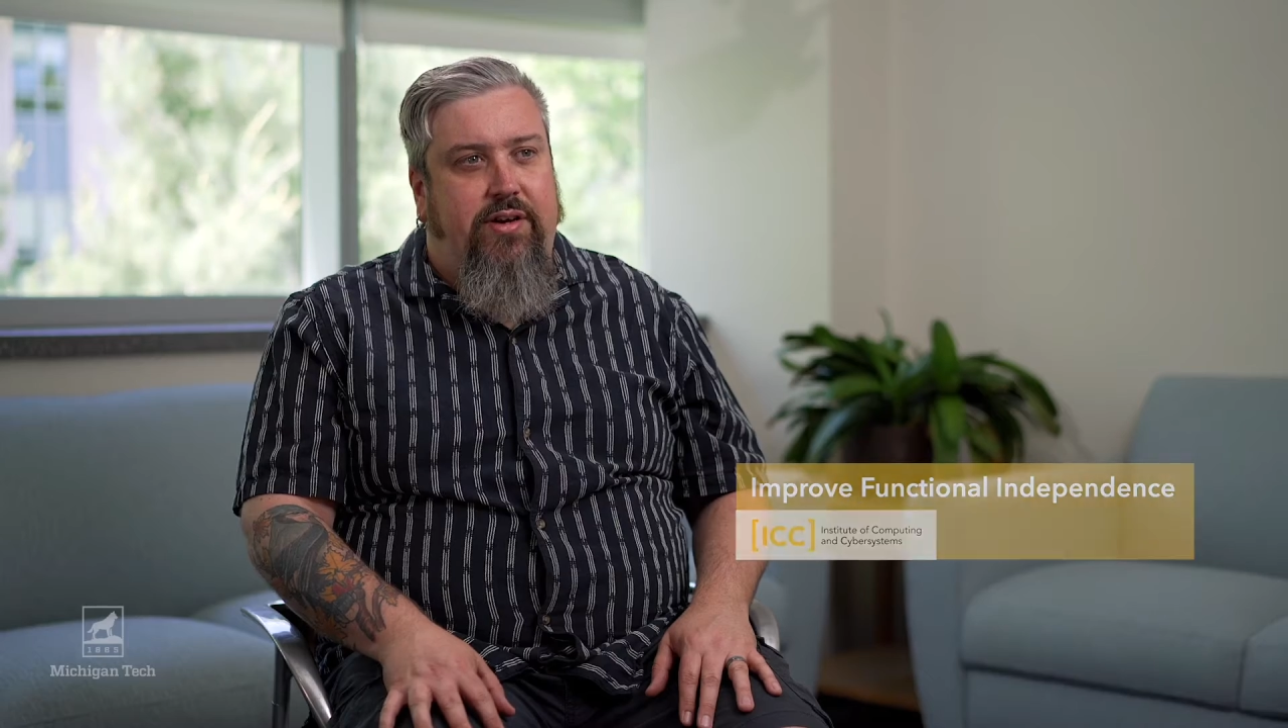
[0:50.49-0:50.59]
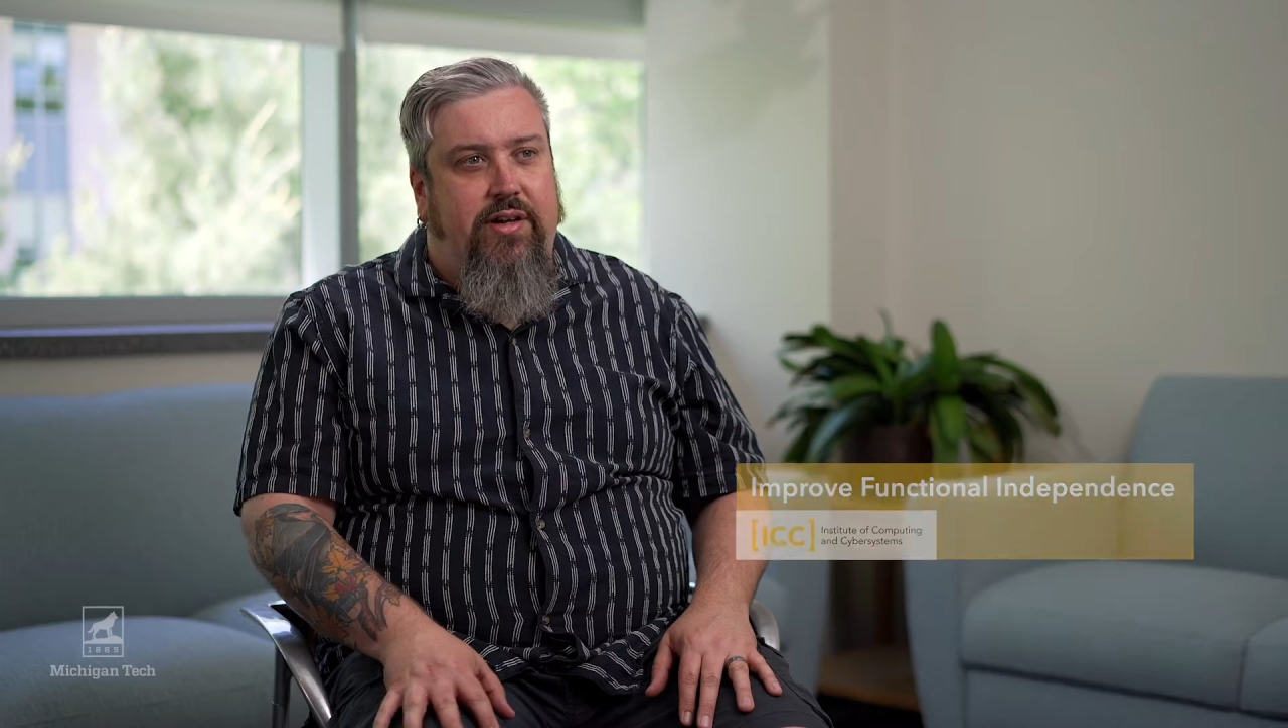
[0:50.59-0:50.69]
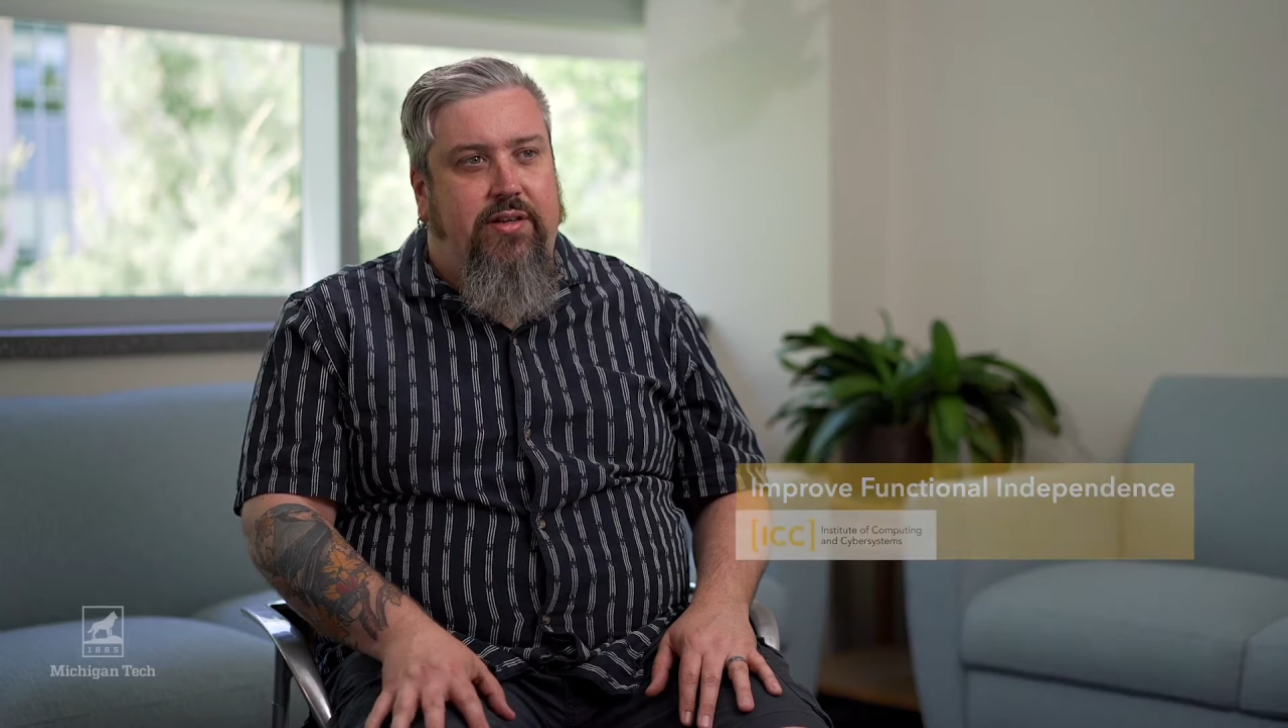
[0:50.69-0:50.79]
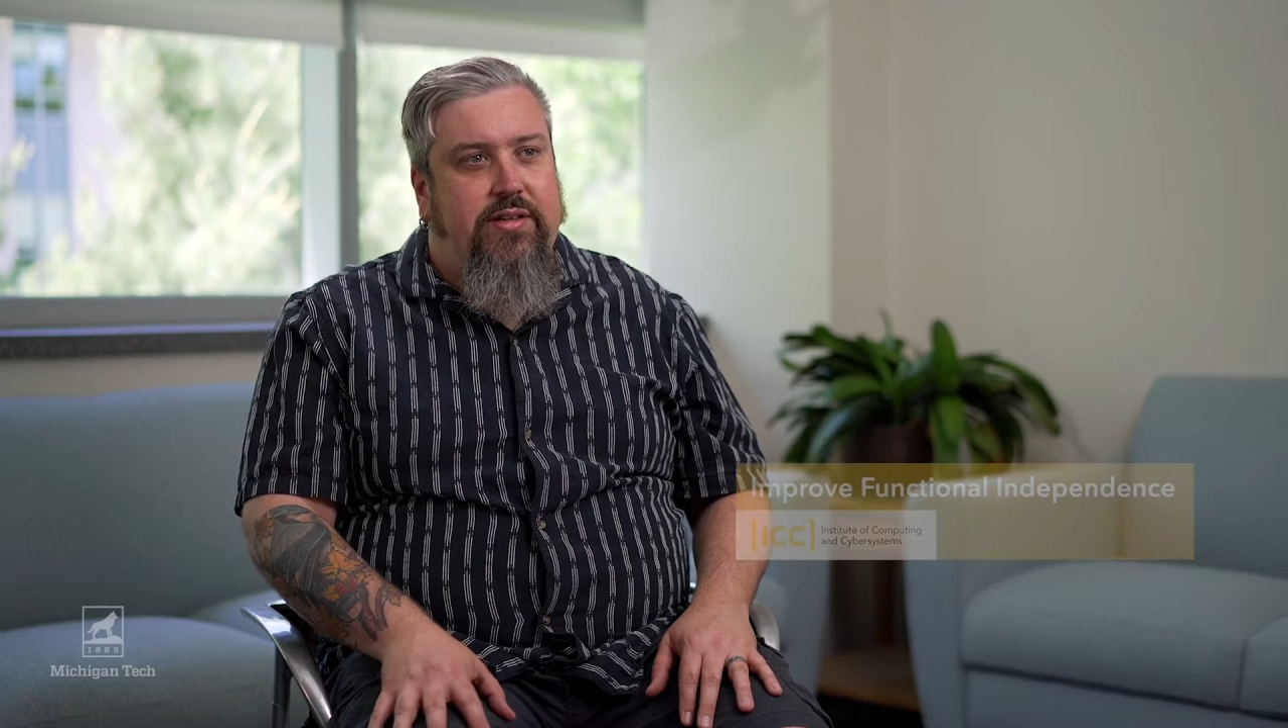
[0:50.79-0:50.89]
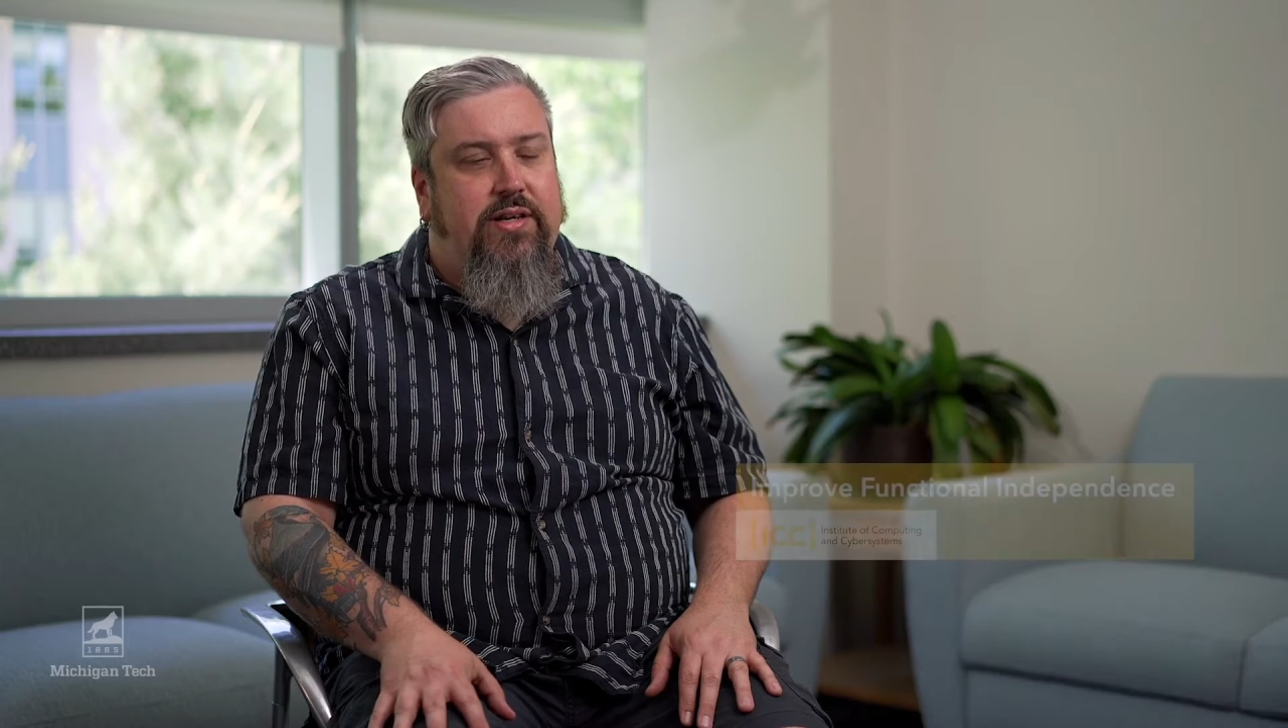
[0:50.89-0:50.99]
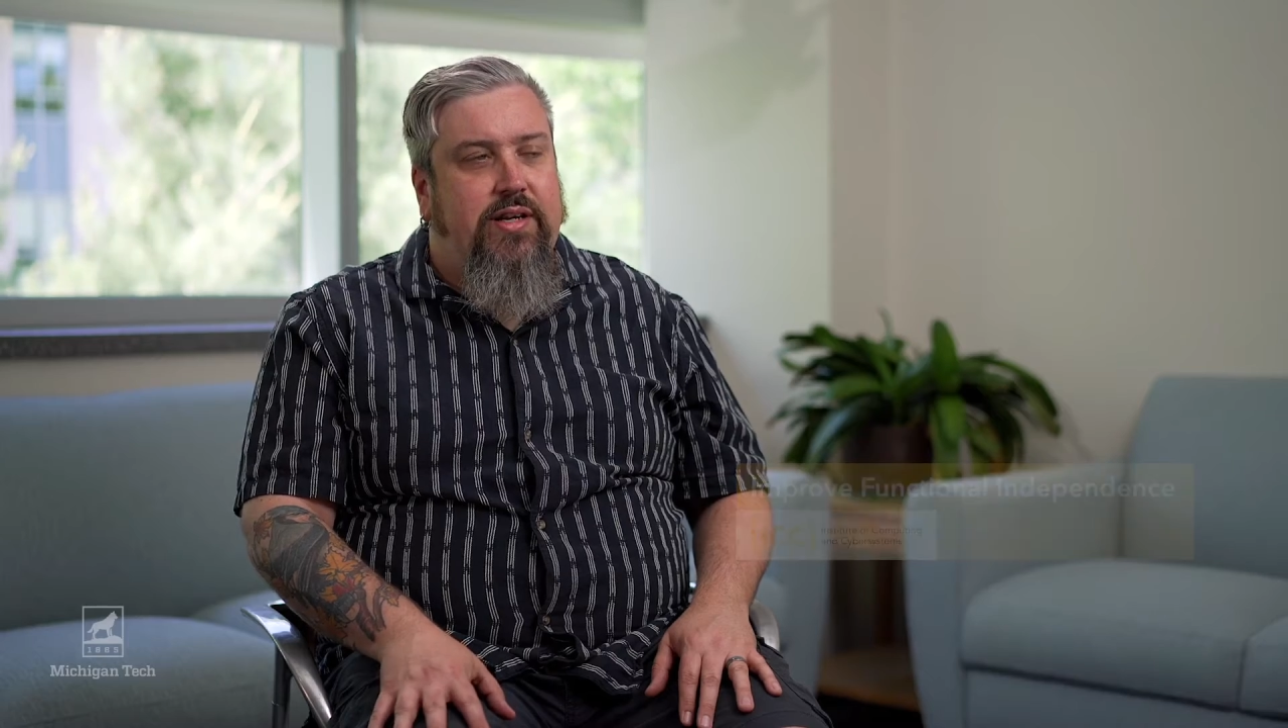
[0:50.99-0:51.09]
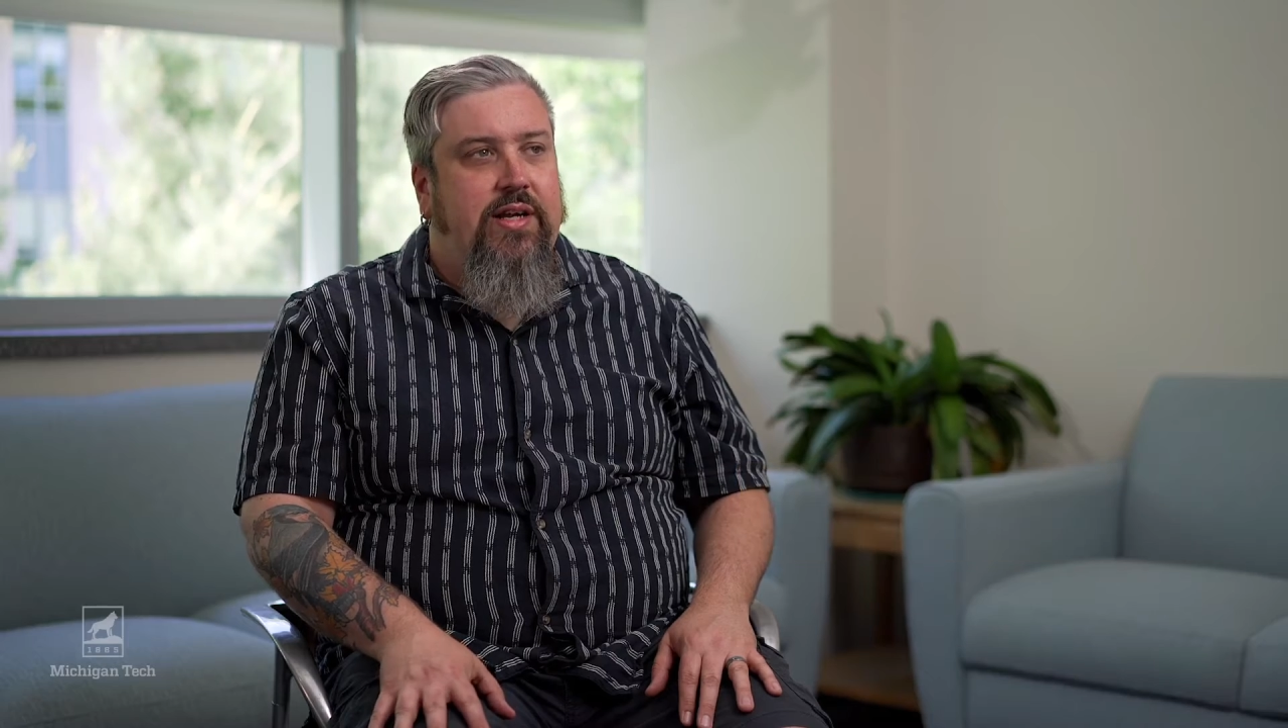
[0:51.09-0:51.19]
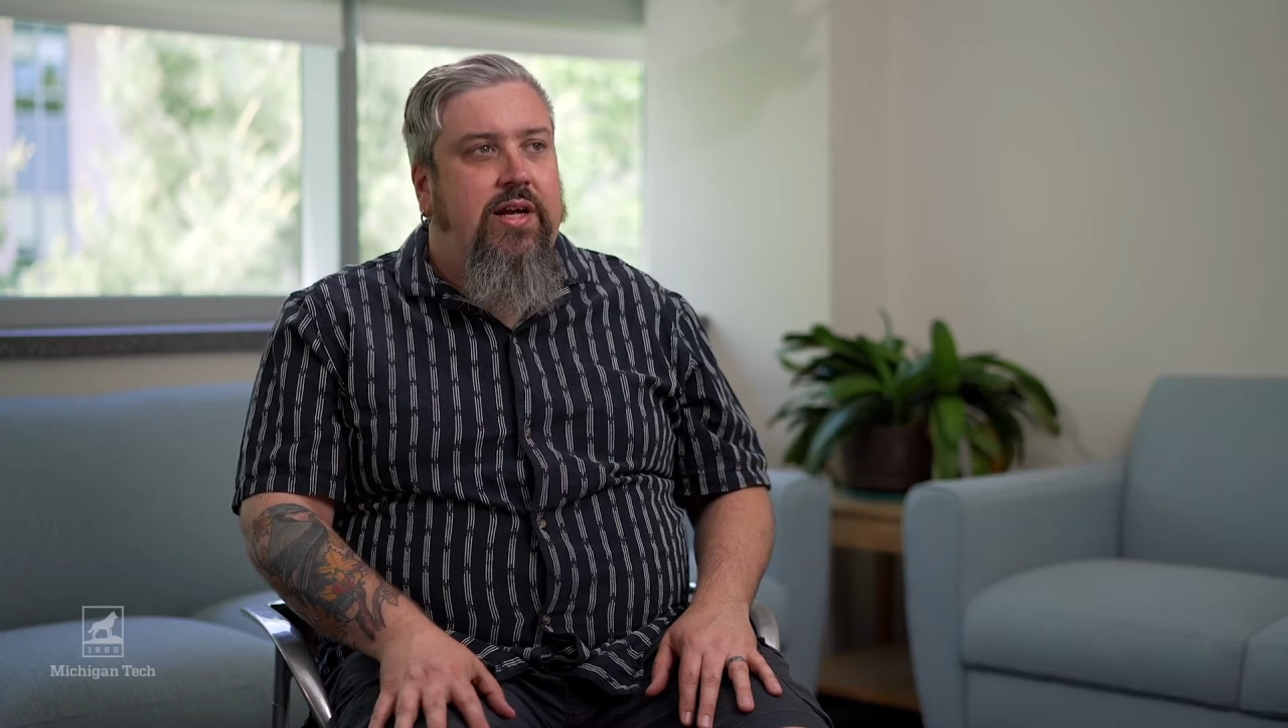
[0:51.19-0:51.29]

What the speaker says: adulthood,